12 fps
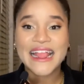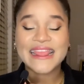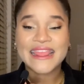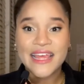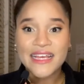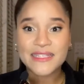
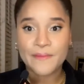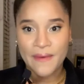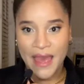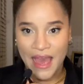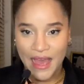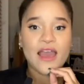This
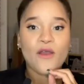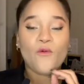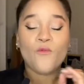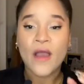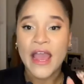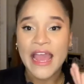bag,
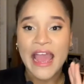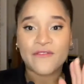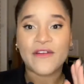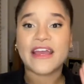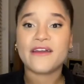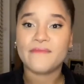why I
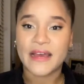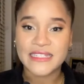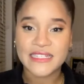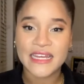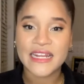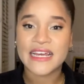
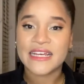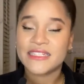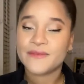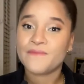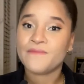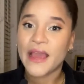recommend it is
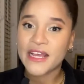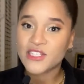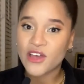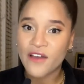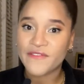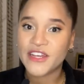based
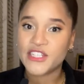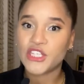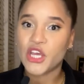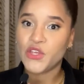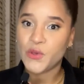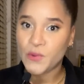off its
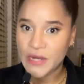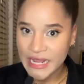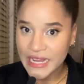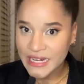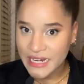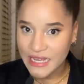
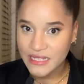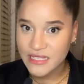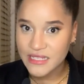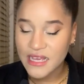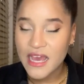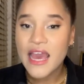
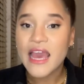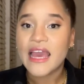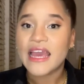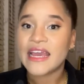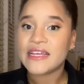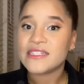uniqueness. It